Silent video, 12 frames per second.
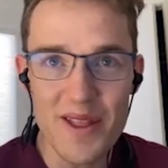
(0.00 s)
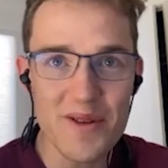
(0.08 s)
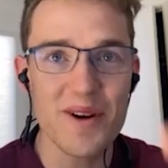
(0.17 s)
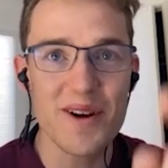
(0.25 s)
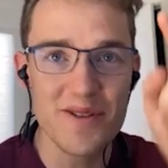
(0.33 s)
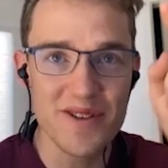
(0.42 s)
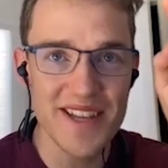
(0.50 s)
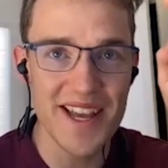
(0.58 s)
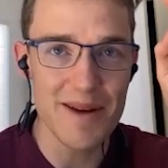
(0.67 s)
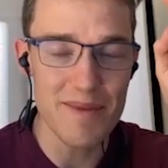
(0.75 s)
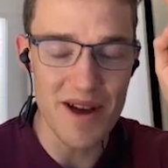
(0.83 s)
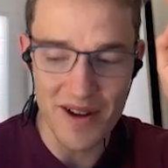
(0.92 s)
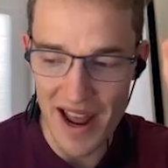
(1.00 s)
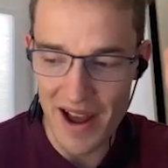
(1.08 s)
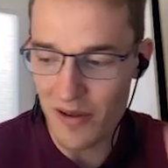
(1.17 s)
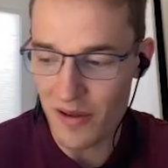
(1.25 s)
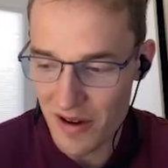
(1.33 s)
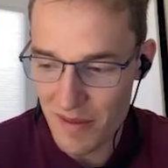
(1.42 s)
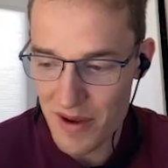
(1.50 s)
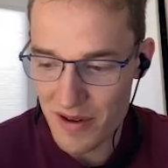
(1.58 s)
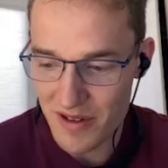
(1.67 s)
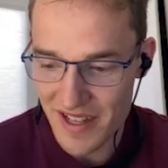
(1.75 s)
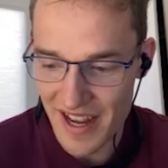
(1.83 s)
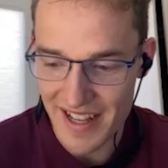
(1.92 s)
other one you were saying about how
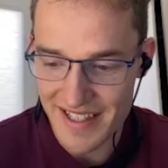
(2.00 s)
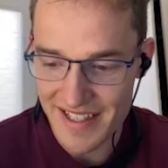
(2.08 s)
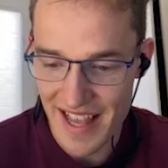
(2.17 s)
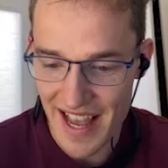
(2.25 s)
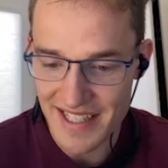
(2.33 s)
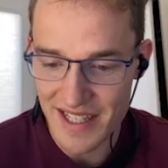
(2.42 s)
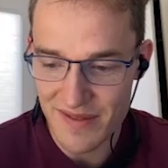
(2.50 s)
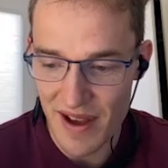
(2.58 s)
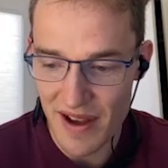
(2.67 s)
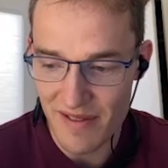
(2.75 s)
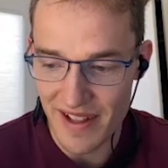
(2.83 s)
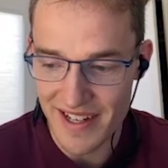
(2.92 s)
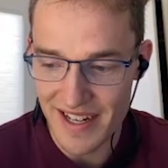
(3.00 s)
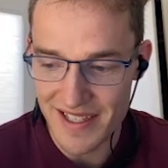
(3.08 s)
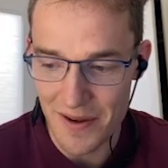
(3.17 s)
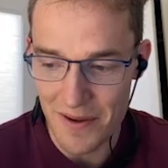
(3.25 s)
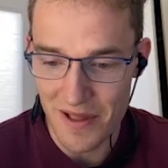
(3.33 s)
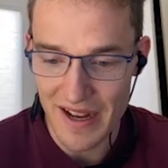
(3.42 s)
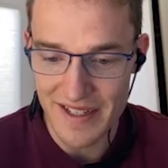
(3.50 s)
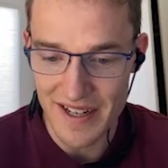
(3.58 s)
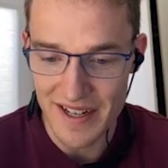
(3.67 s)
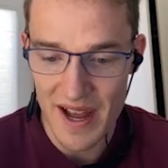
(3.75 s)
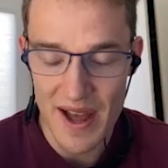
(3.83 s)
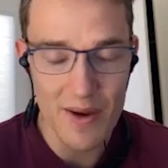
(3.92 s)
computer science has this value of like teaching you
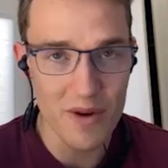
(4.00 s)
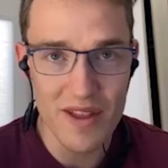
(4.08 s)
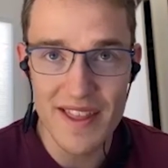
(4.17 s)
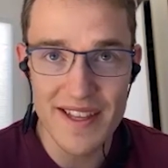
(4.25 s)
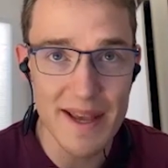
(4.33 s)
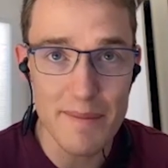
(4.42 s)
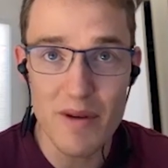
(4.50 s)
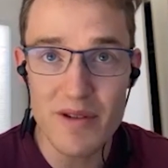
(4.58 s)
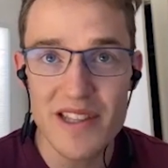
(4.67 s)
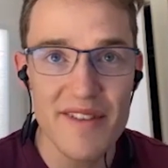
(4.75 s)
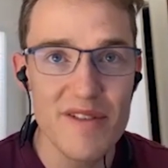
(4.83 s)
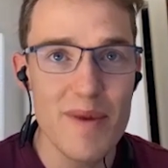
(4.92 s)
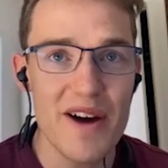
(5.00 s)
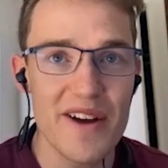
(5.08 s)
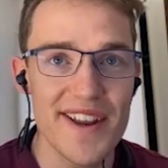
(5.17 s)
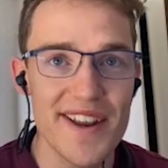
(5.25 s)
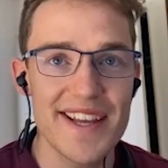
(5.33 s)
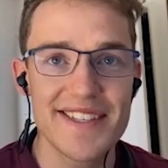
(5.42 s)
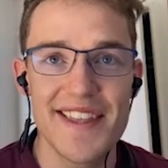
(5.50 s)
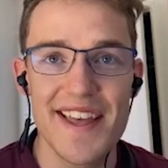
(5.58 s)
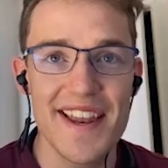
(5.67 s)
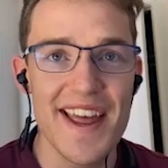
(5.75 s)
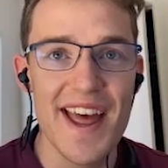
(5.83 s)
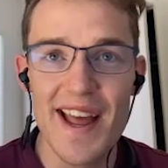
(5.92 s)
logic one of the things i most love about it is
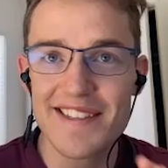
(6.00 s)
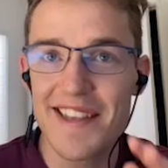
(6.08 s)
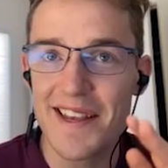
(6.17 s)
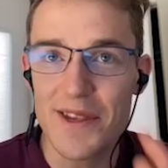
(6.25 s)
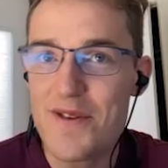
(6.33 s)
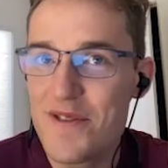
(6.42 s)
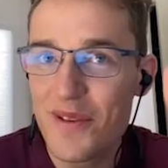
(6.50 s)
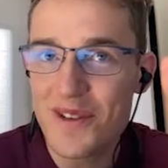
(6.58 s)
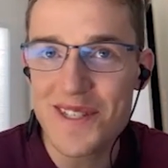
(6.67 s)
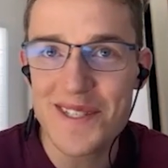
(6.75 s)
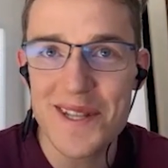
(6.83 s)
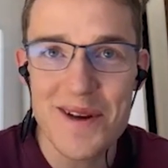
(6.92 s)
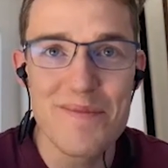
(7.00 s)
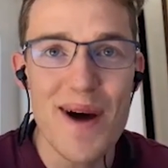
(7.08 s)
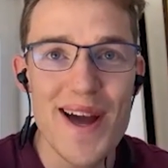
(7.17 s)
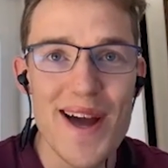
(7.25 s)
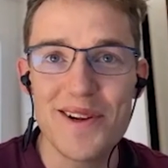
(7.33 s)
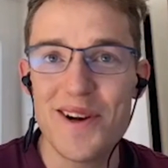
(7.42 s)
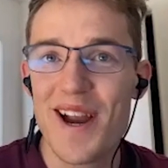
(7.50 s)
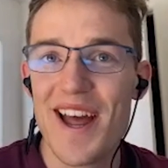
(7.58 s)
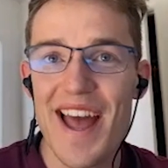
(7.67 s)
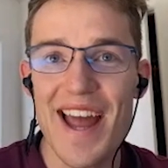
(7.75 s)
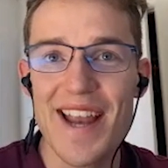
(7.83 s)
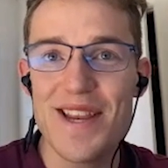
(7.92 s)
that it's like you versus the compiler
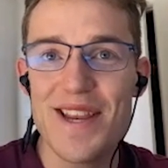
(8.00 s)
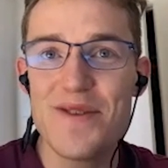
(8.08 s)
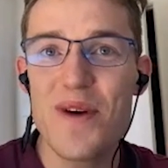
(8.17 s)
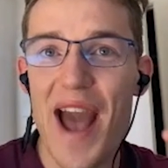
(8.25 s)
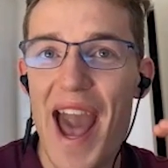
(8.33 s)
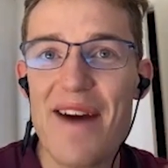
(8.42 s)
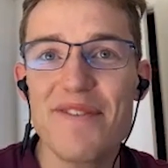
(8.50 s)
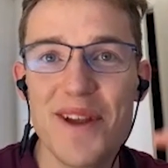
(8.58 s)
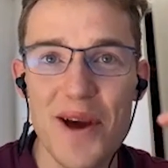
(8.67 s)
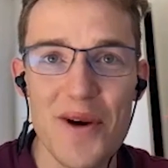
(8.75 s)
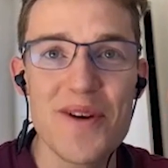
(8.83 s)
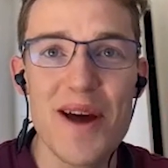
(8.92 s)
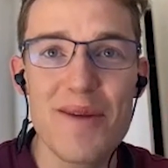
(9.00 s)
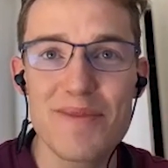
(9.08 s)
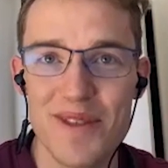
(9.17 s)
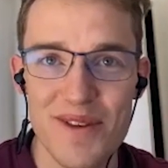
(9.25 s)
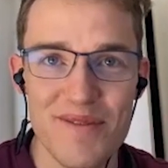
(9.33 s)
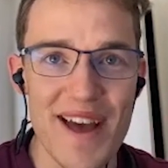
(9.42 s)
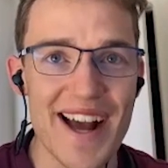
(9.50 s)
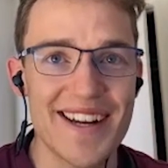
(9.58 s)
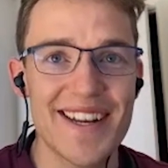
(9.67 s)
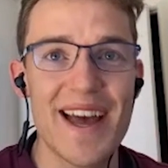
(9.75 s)
and mm-hmm. you have to own up to the fact yeah.